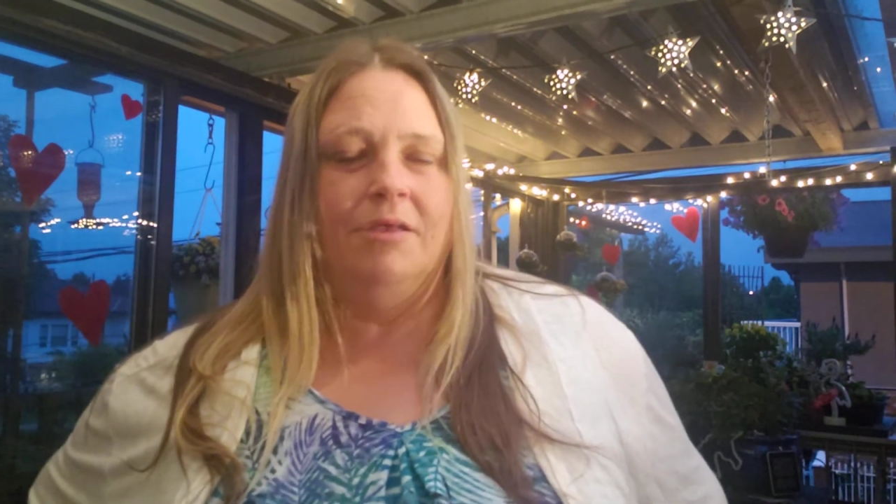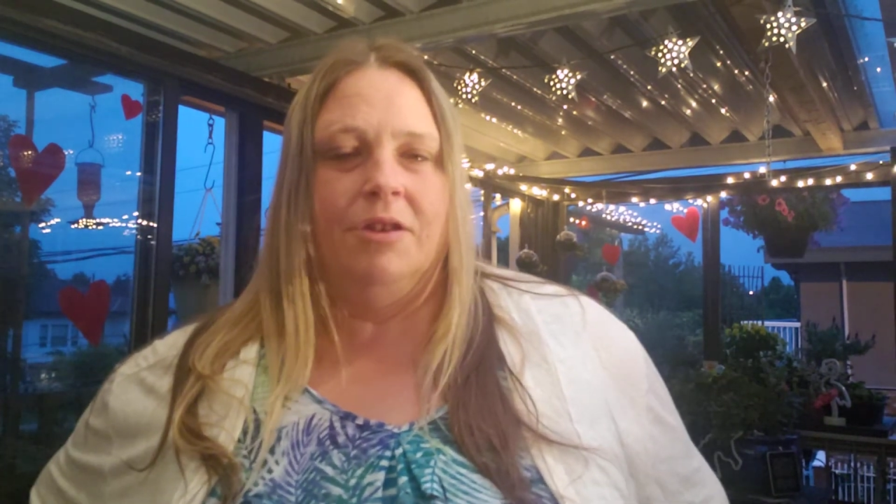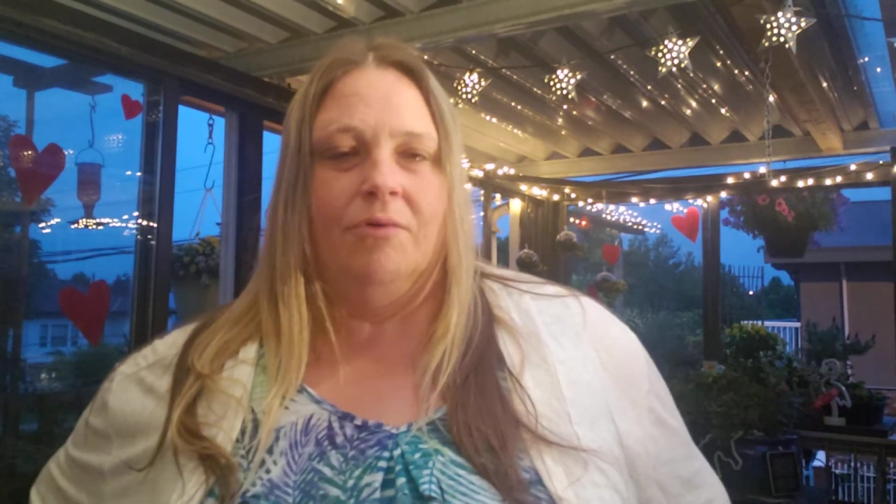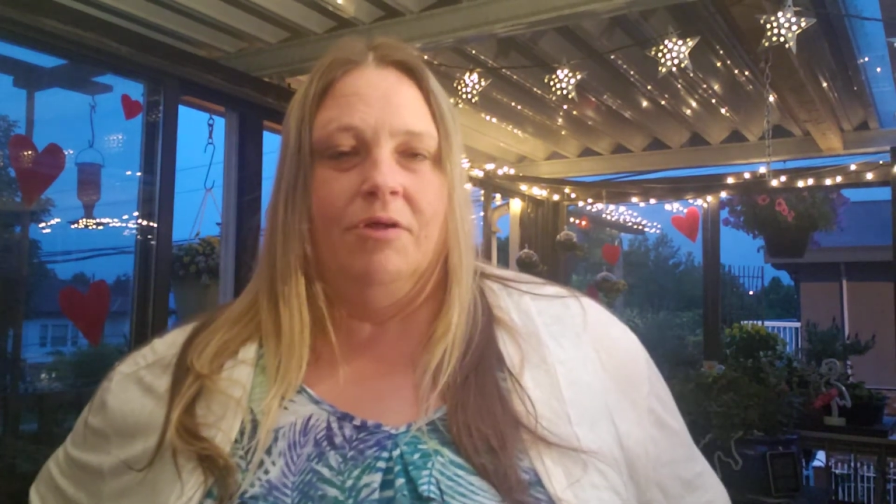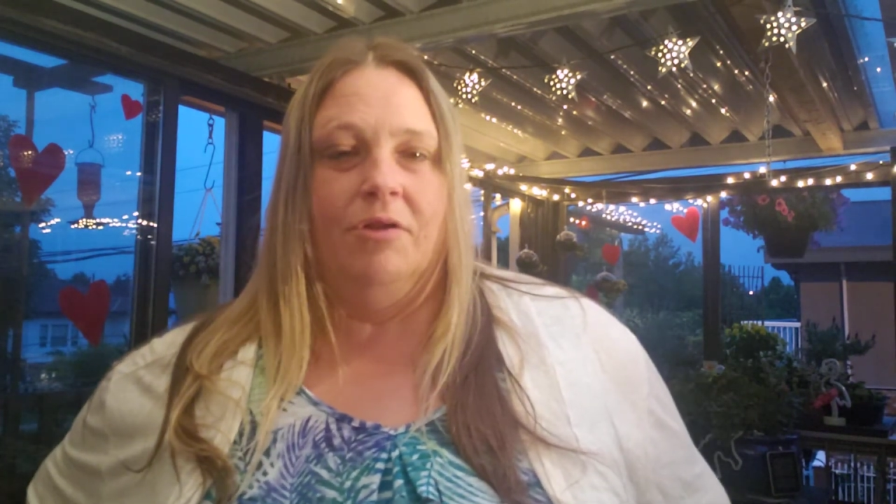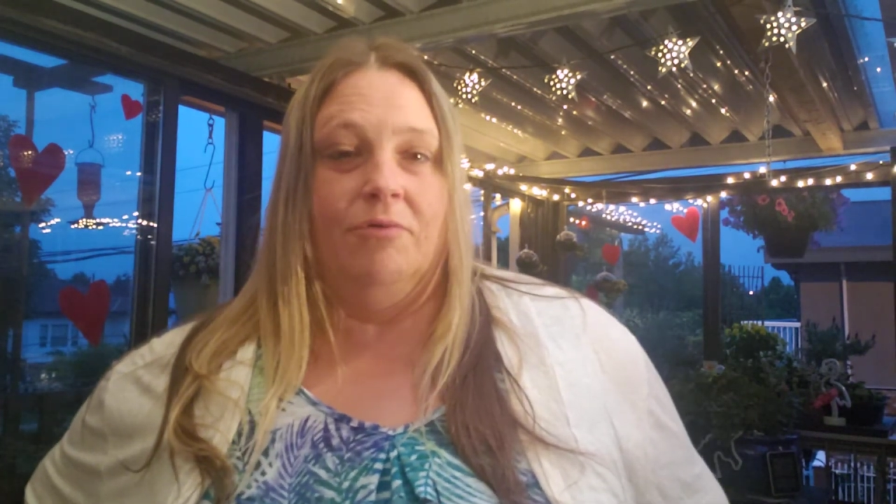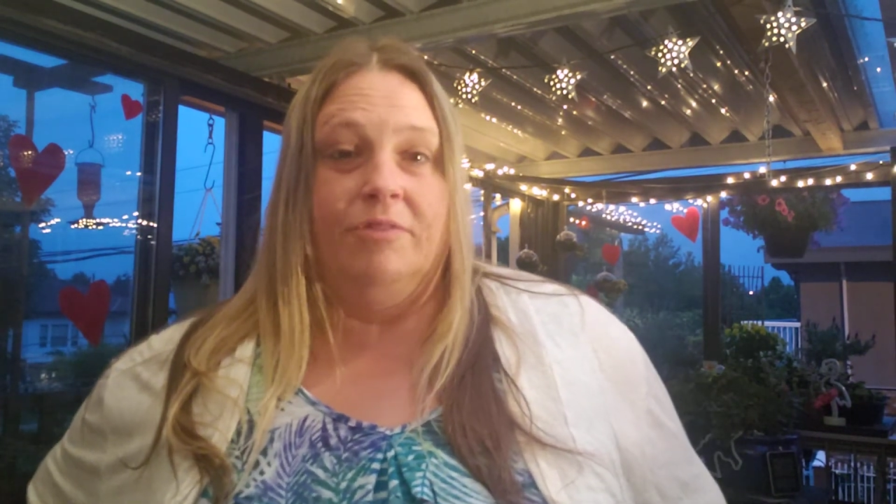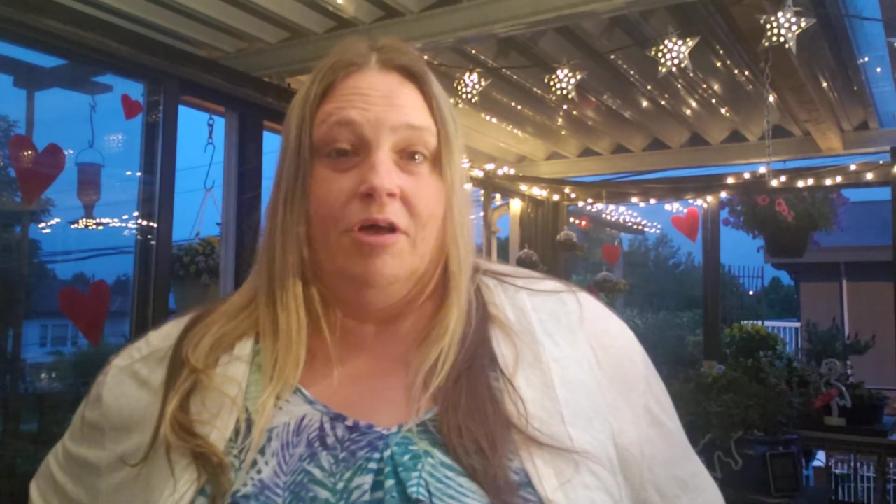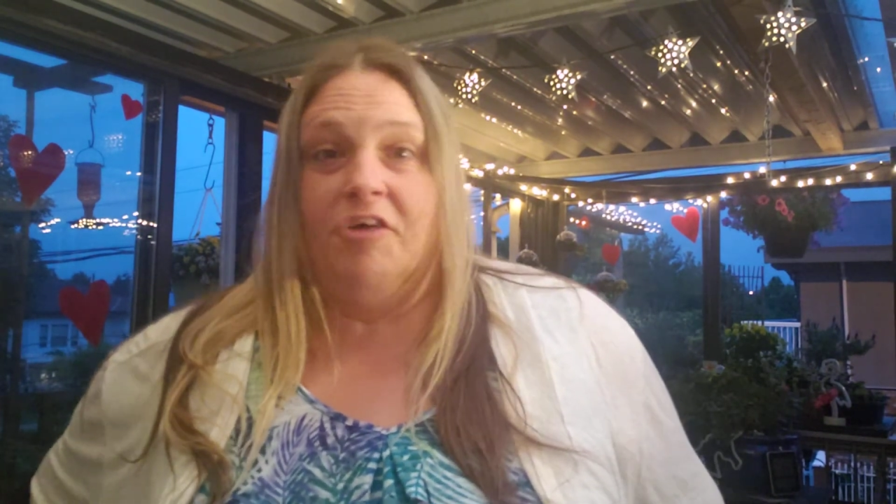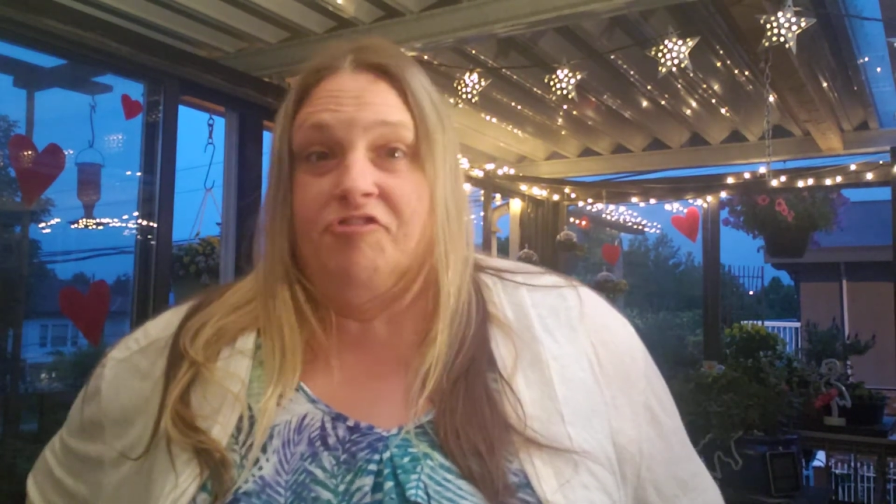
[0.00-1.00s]
It
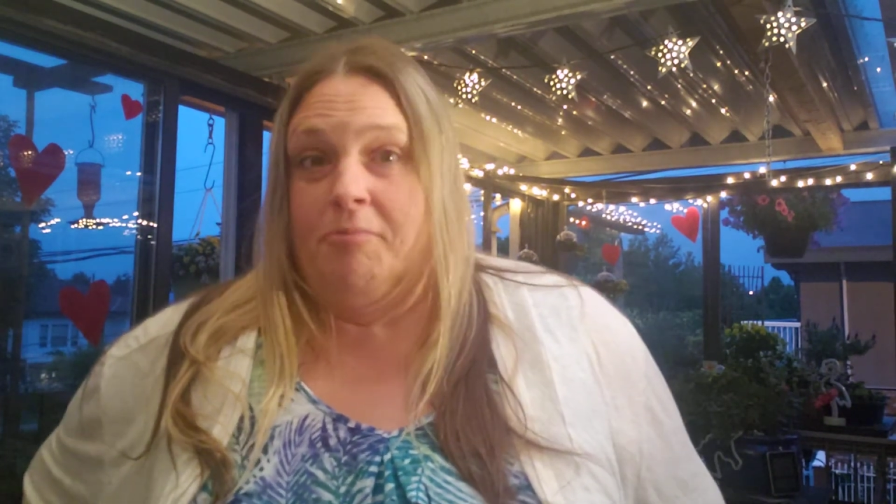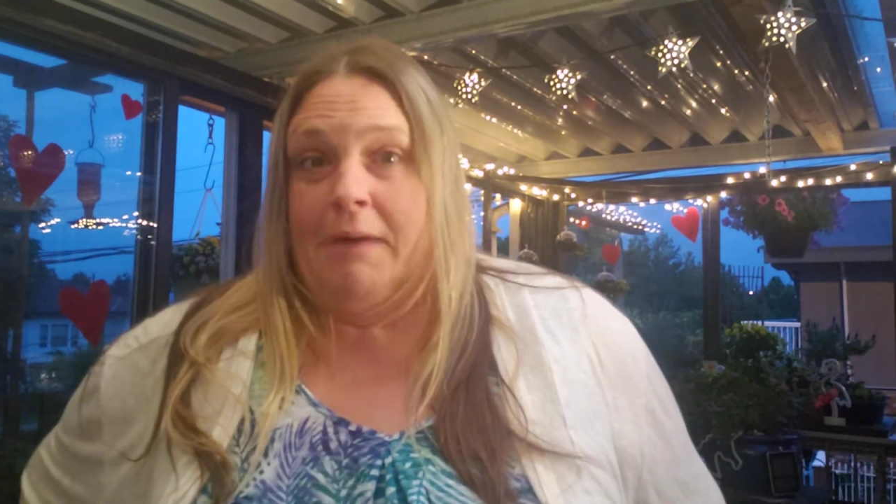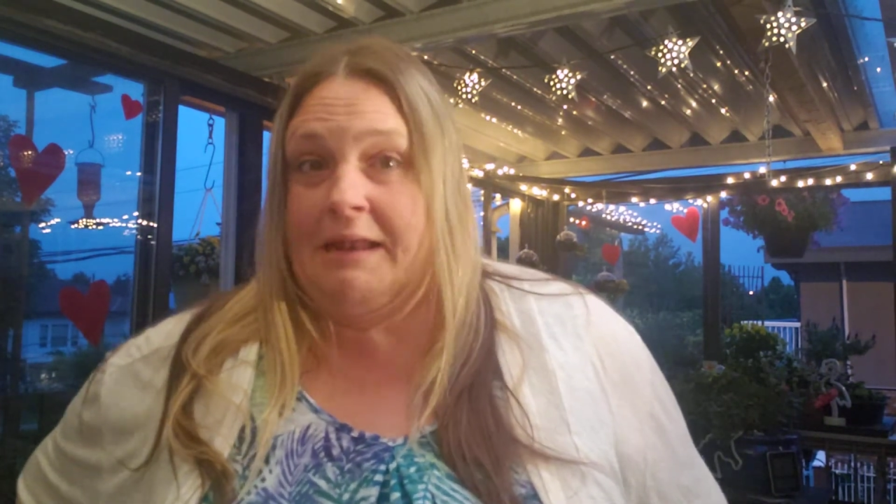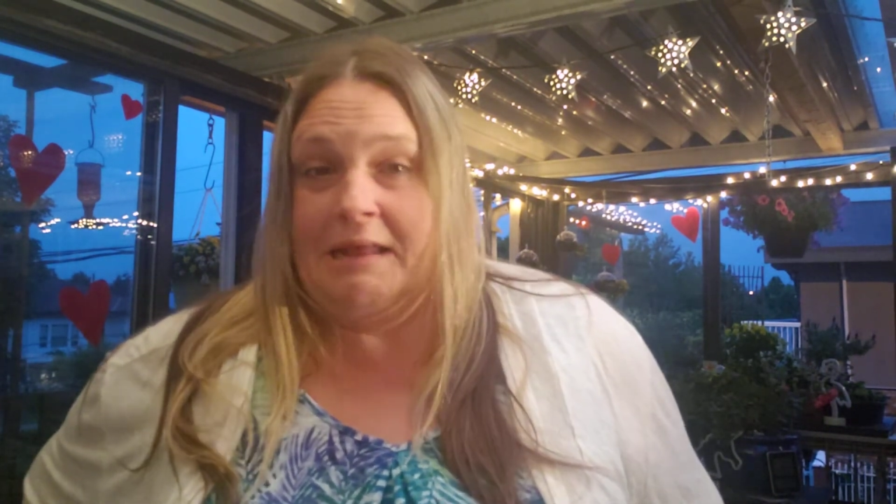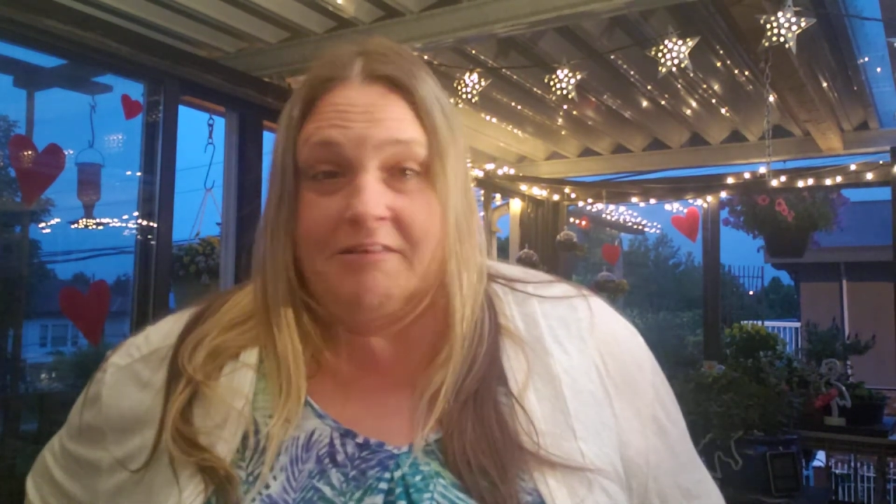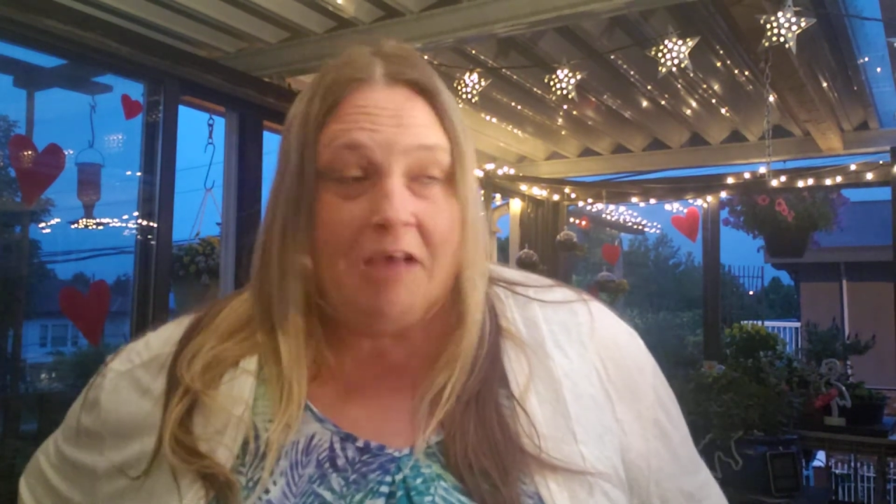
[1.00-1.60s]
only cost you money and